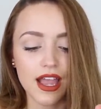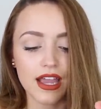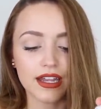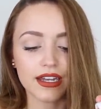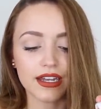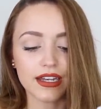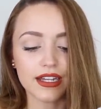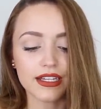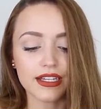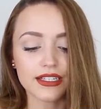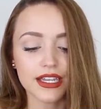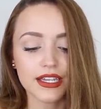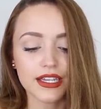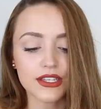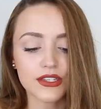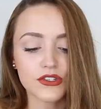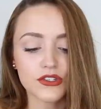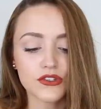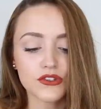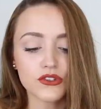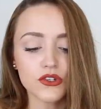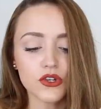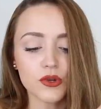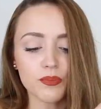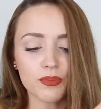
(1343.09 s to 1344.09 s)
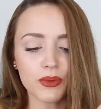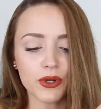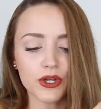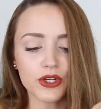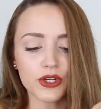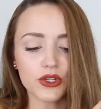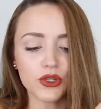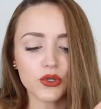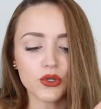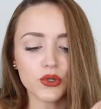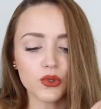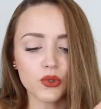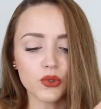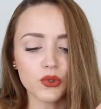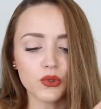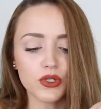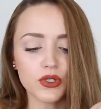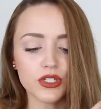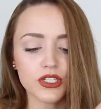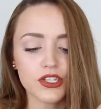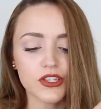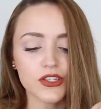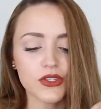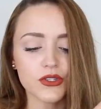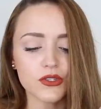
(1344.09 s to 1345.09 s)
And it is a super
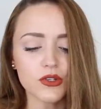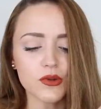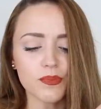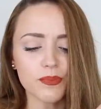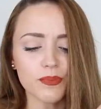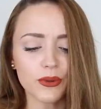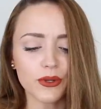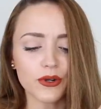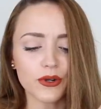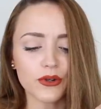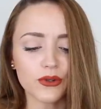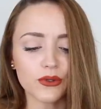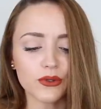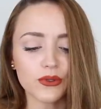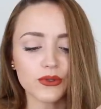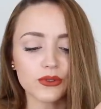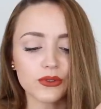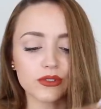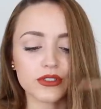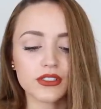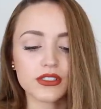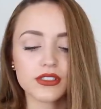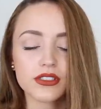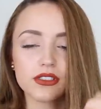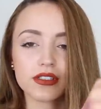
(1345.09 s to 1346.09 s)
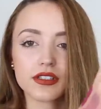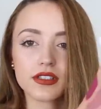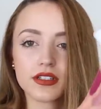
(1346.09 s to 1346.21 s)
nude, super nude.